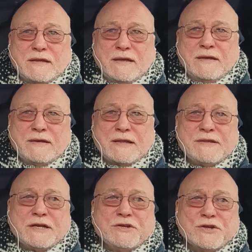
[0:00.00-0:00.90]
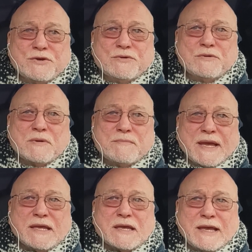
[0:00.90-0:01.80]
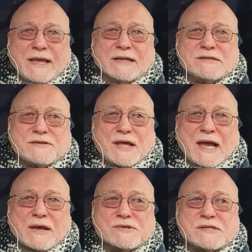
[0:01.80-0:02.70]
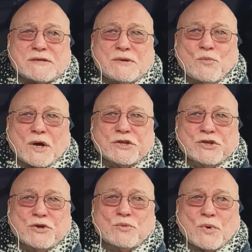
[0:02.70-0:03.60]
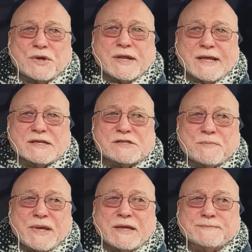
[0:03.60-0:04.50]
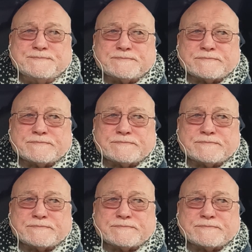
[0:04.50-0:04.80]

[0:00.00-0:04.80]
and then you make it, the house, what you want it to be.